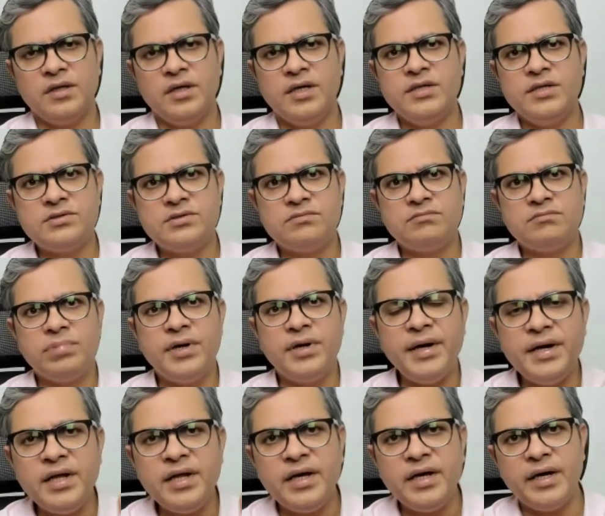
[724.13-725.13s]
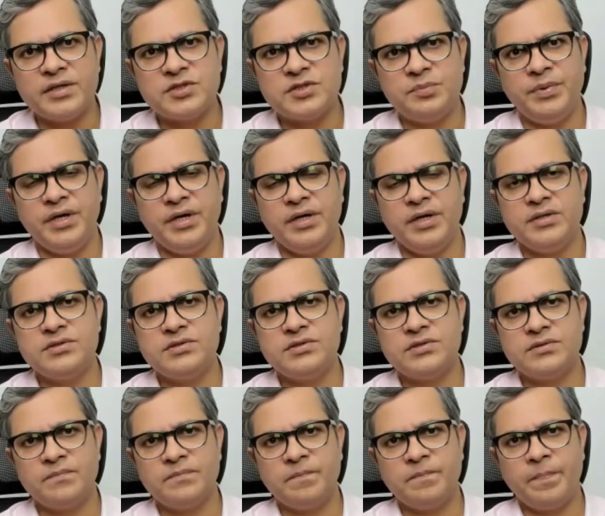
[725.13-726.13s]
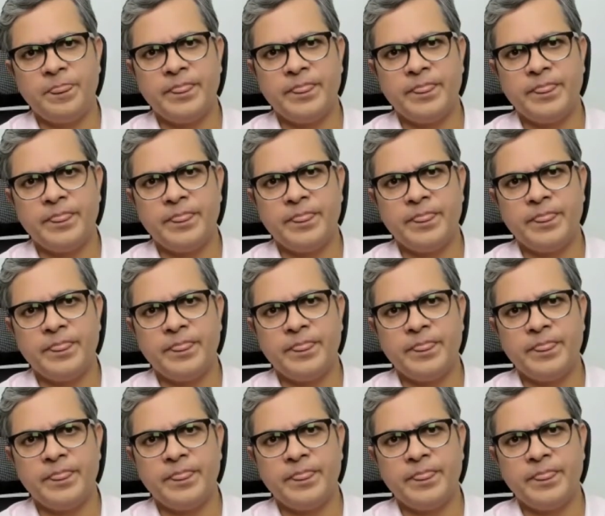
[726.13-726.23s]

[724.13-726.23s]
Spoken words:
his 3D experience,